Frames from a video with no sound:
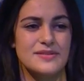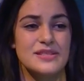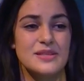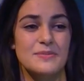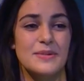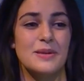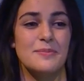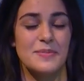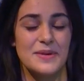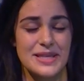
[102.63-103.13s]
to
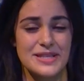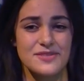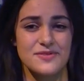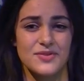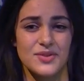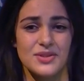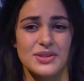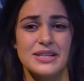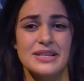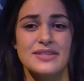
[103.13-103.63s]
be
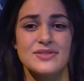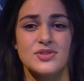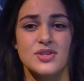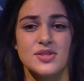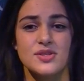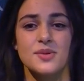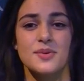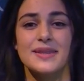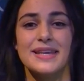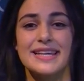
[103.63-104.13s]
peaceful
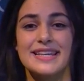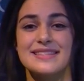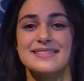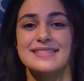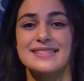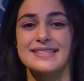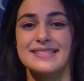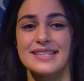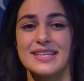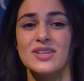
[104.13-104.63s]
just so they can
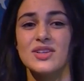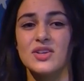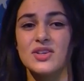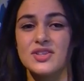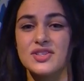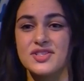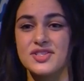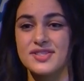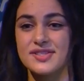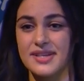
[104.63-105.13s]
steal
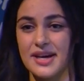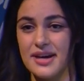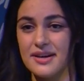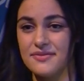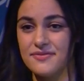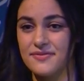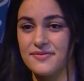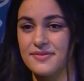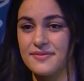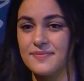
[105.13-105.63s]
our
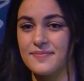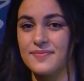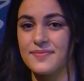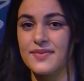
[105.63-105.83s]
stuff?